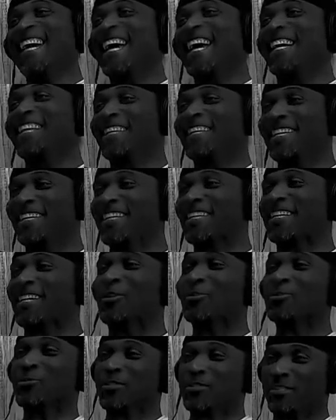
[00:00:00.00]
and then the
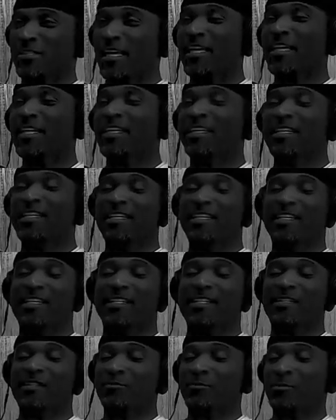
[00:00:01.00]
coach would say,
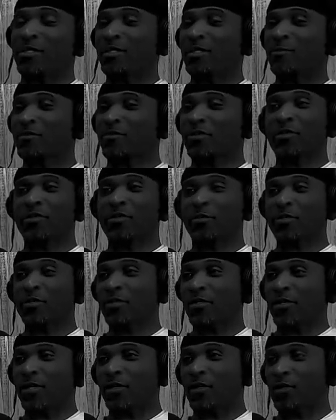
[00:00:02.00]
yeah. number 33,
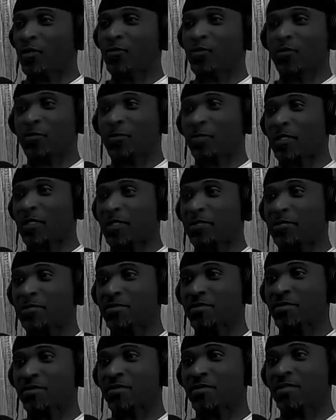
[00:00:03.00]
you're all over the
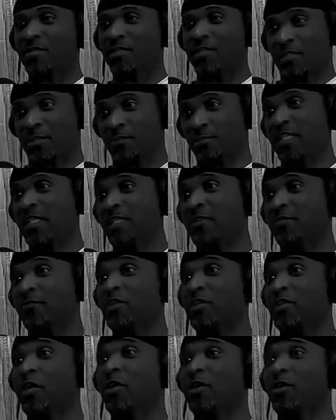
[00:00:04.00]
place." in the meeting in
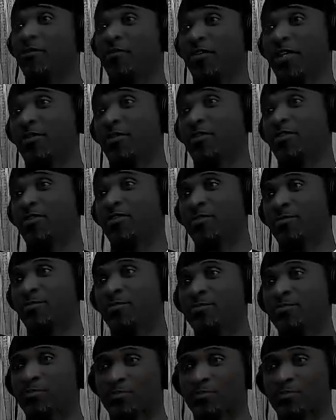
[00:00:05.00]
front yeah. of all the veterans. Yeah.